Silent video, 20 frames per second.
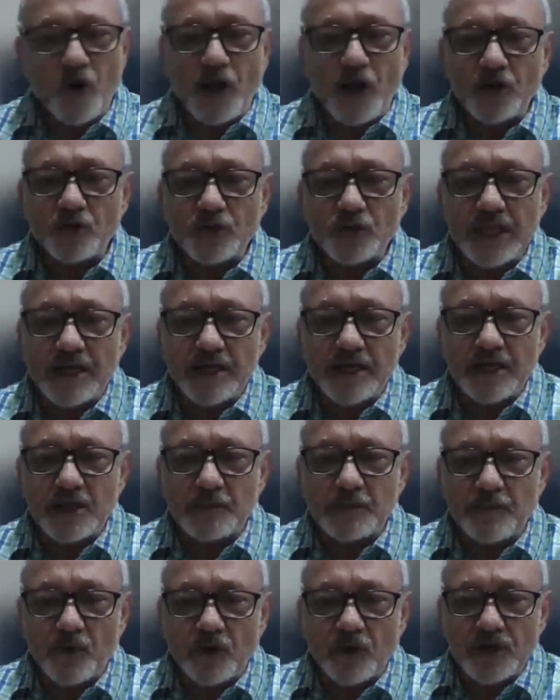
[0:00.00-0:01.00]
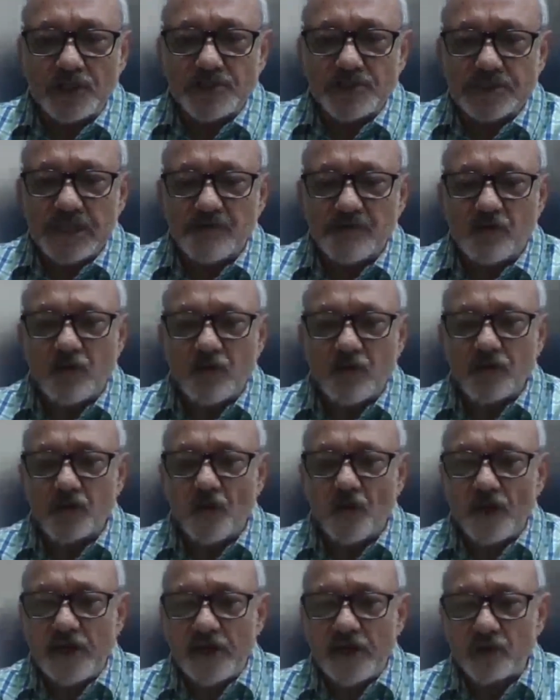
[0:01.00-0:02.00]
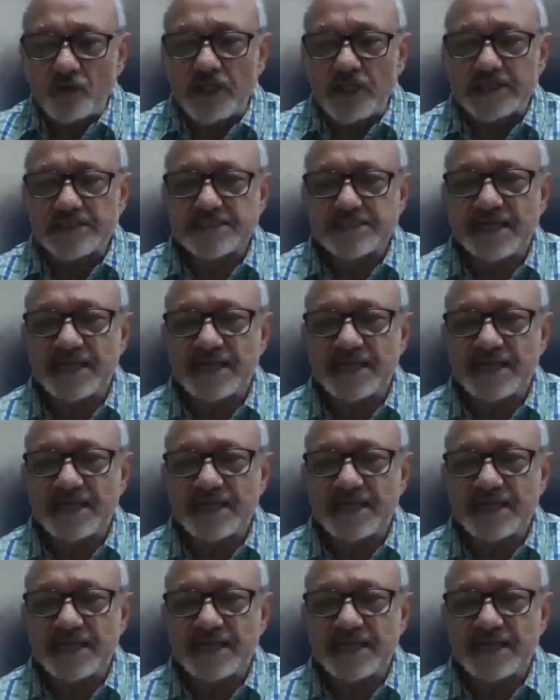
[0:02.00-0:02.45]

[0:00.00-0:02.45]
go into the reports. I won't go into the